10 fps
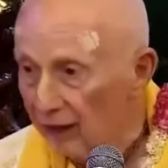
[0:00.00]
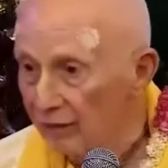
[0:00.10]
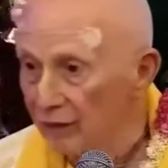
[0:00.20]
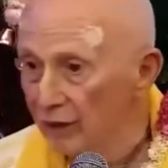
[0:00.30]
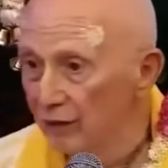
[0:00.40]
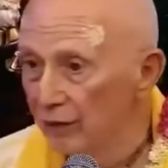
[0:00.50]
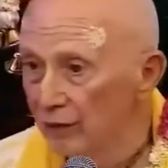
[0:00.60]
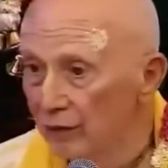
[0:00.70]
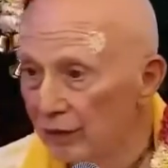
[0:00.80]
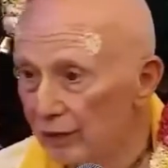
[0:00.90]
even
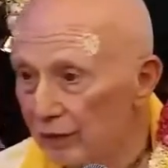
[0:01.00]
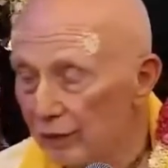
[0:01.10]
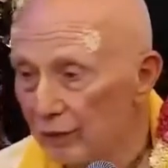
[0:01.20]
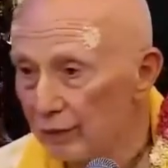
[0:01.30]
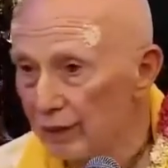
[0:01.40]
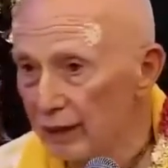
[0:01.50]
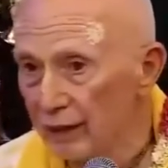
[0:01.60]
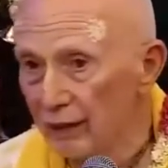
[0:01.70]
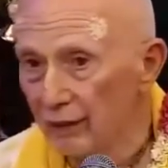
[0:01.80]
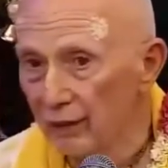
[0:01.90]
in
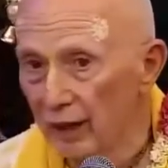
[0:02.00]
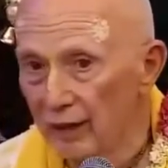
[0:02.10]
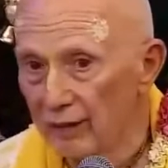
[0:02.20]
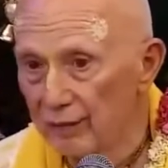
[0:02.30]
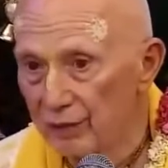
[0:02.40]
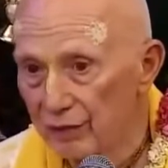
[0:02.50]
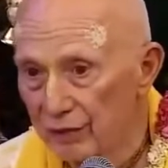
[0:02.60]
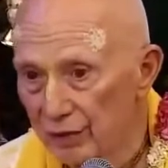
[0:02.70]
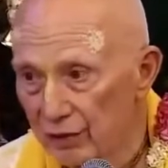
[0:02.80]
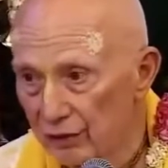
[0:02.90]
being in the right
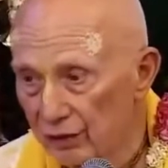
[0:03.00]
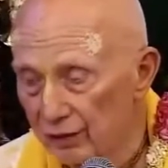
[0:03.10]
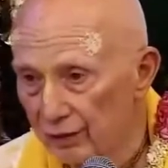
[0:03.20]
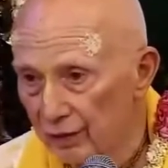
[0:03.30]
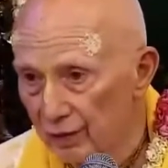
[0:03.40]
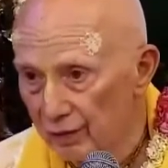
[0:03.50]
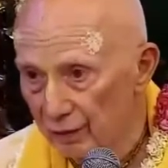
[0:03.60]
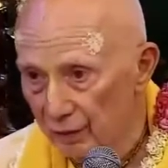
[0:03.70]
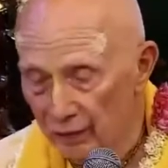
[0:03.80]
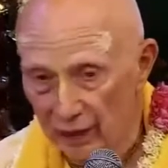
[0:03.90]
position,
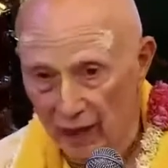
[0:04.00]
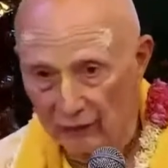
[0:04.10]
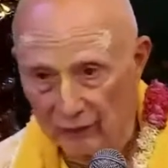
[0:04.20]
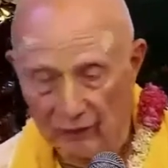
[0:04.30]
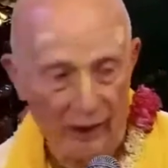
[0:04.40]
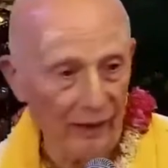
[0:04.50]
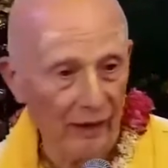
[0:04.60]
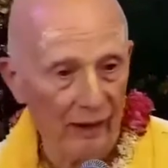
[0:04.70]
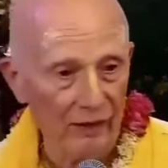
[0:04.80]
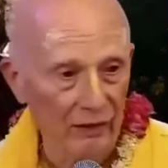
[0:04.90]
but without the right
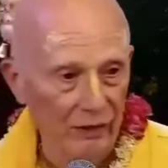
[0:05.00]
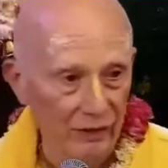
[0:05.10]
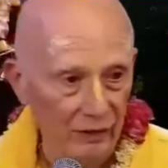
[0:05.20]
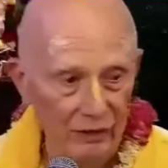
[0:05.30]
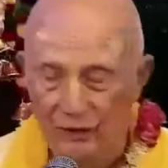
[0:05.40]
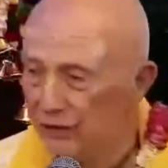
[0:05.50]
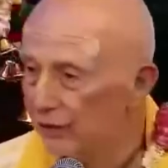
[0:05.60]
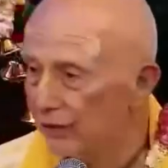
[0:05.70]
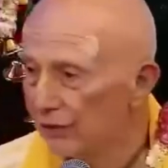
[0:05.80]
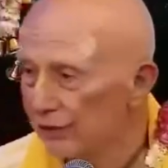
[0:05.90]
consciousness,
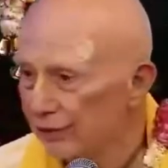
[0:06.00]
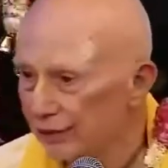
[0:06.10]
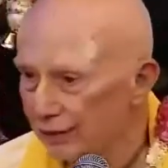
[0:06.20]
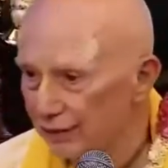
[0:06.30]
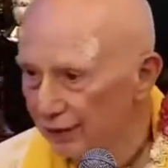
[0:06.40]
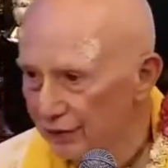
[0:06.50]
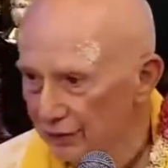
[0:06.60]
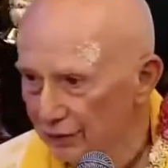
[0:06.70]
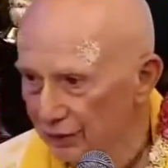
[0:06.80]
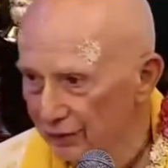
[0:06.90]
it
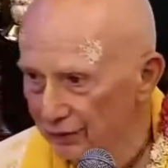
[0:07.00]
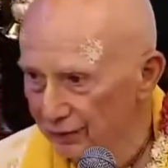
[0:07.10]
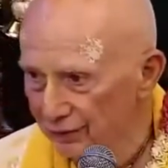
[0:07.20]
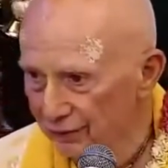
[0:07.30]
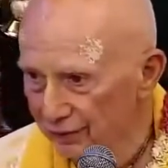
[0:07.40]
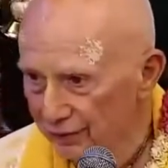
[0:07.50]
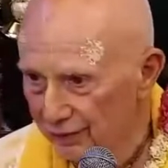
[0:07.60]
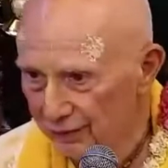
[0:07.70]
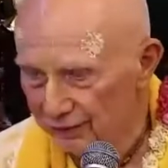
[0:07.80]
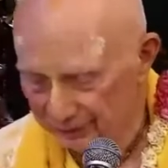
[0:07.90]
doesn't go.
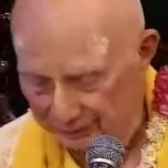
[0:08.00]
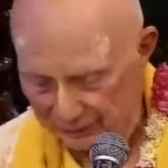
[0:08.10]
So,